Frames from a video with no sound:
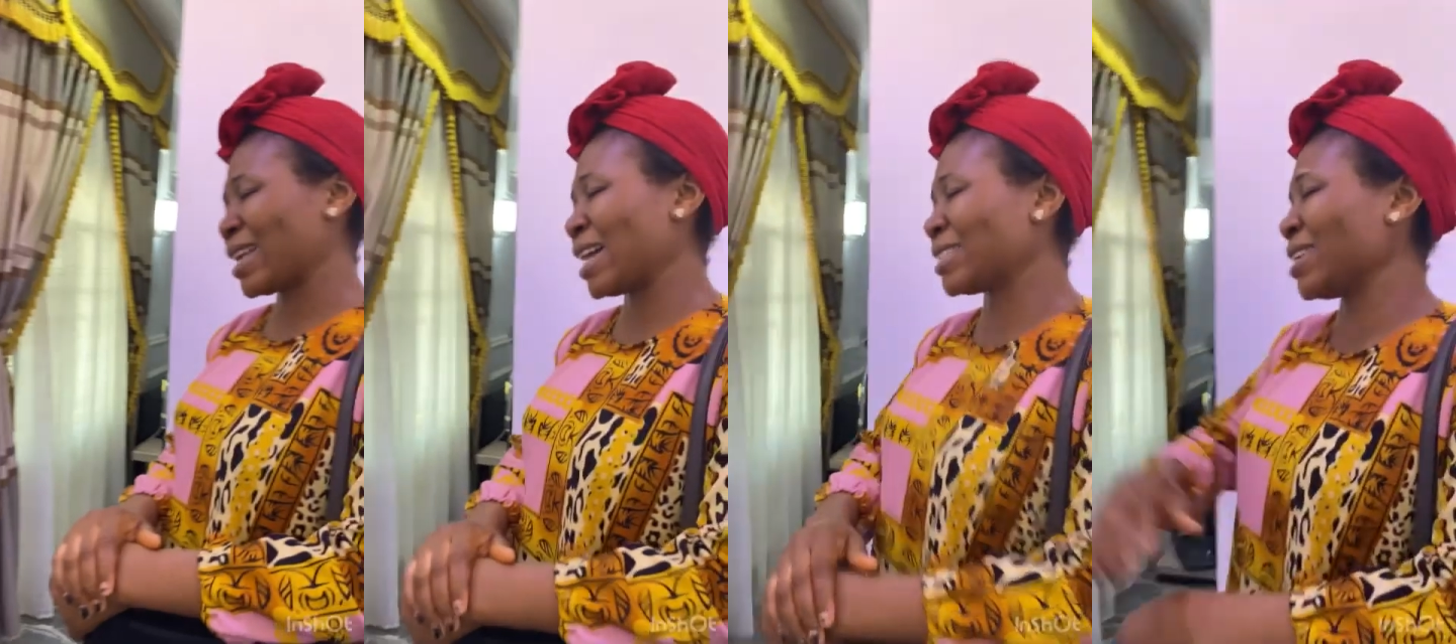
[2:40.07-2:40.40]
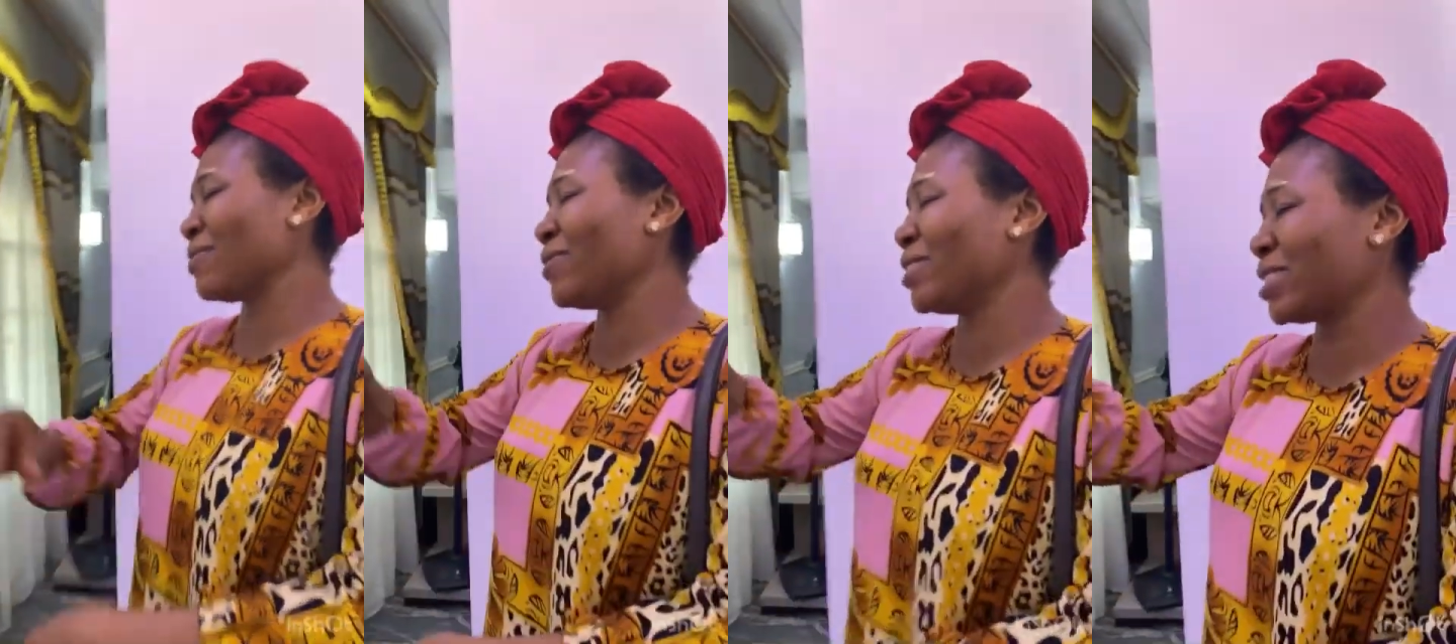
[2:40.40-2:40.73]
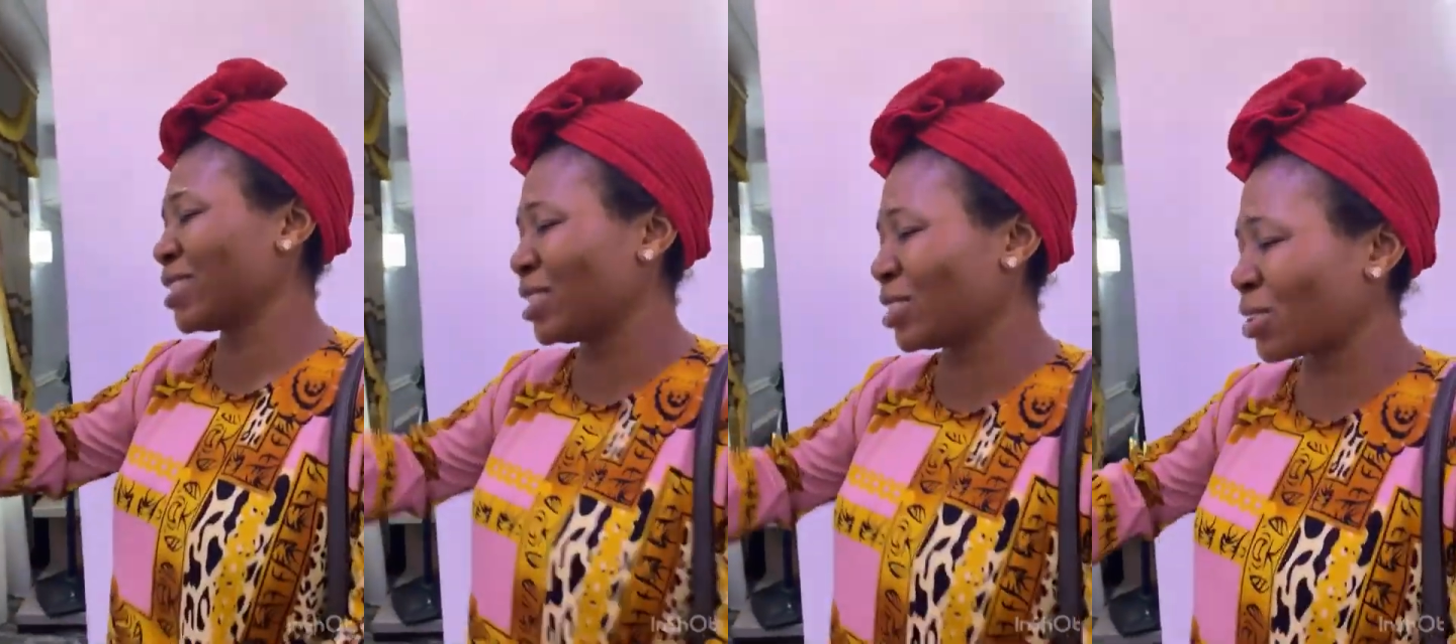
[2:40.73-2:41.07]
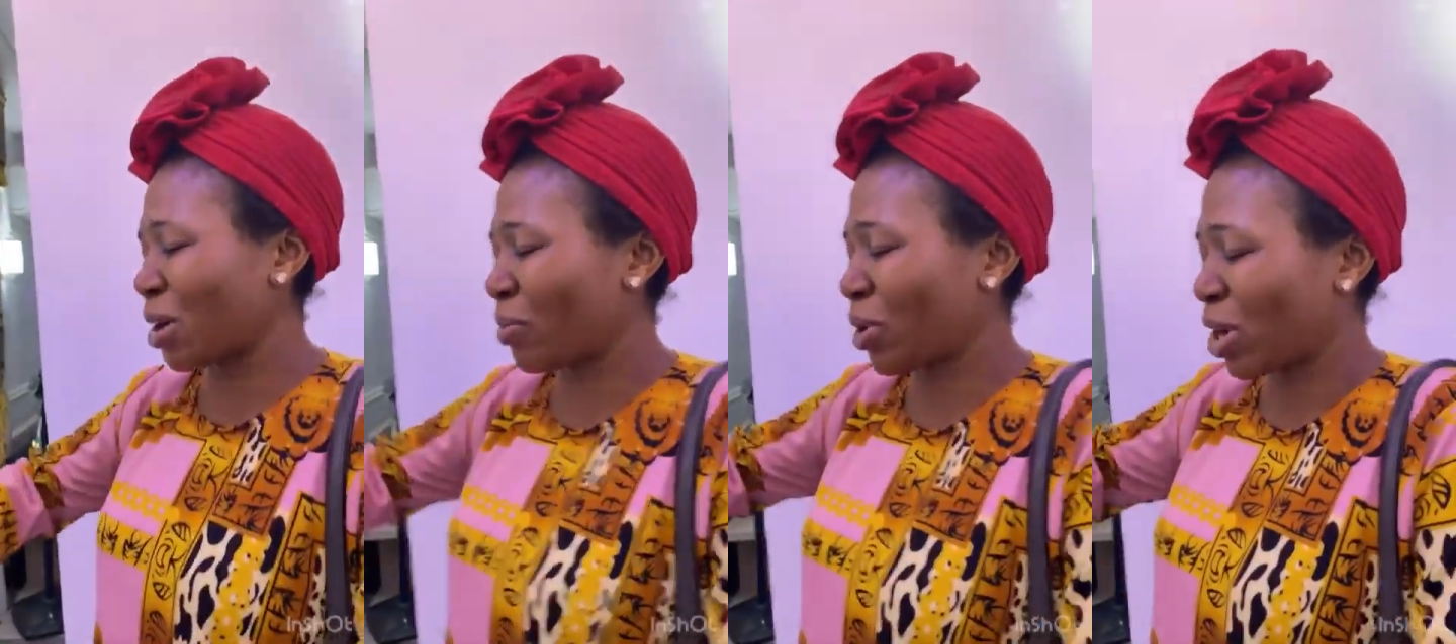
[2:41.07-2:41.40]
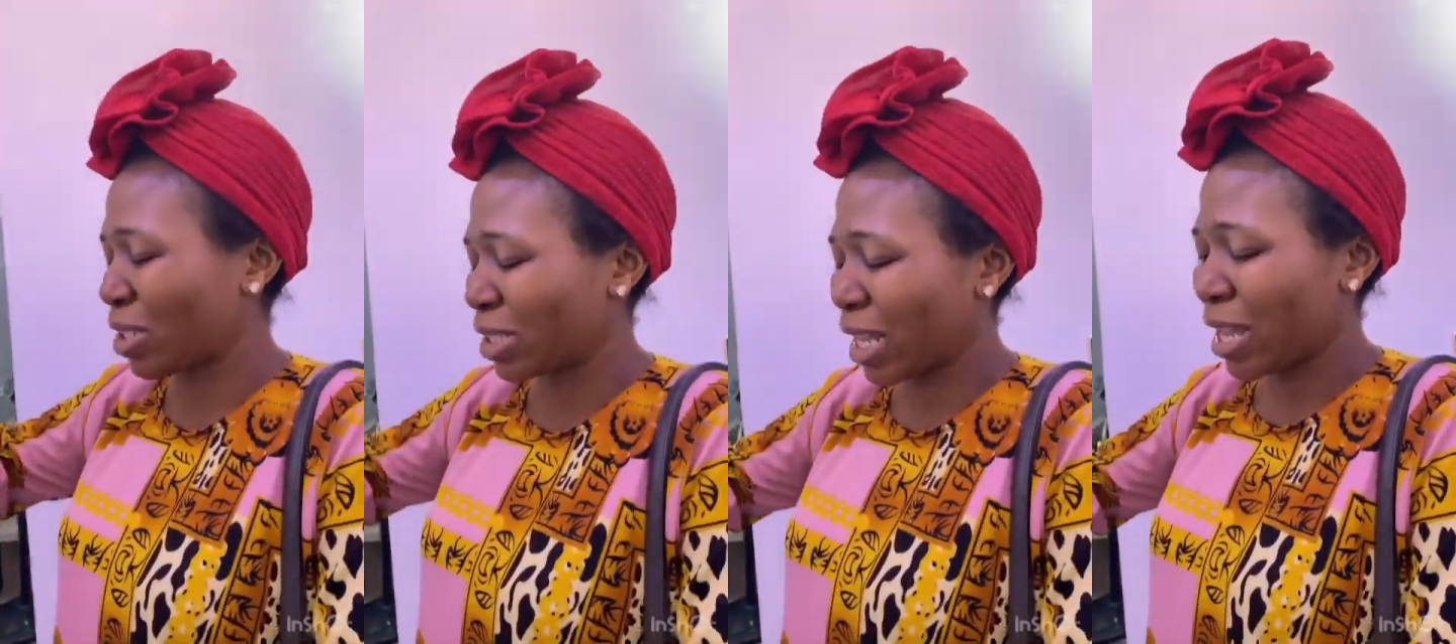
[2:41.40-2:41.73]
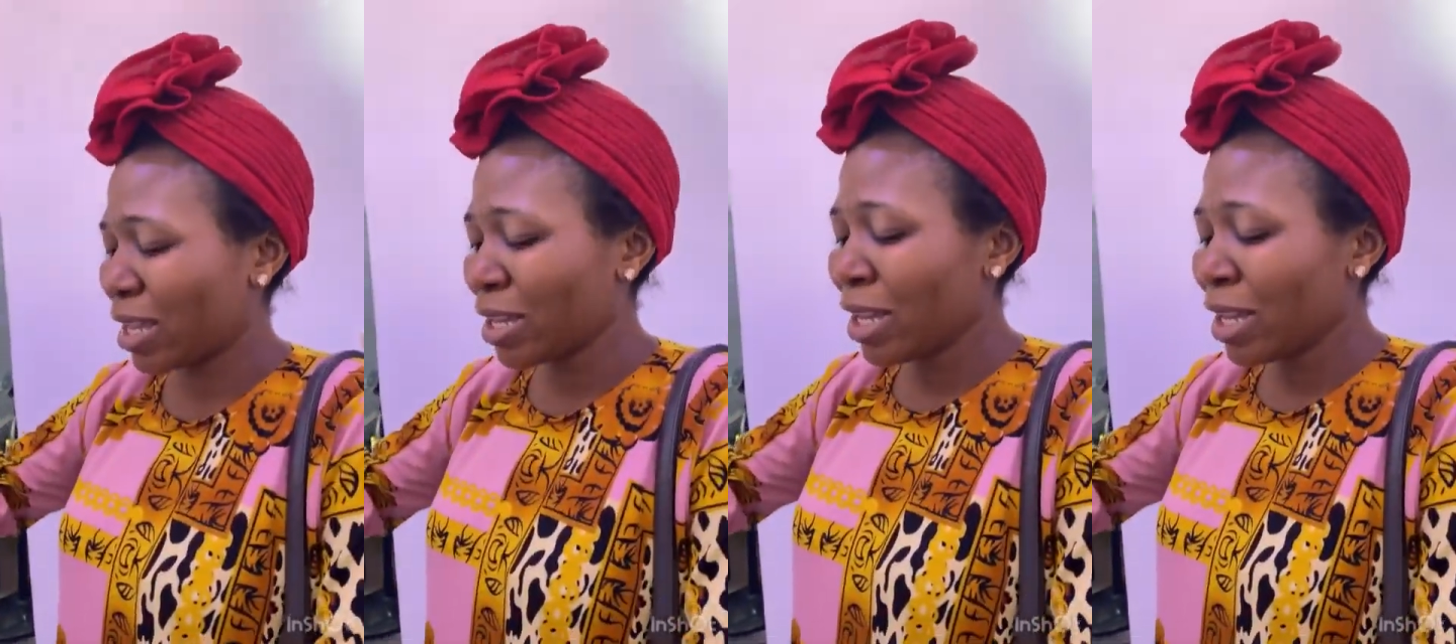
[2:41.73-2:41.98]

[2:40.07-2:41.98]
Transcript: I didn't even sing this song because, eh?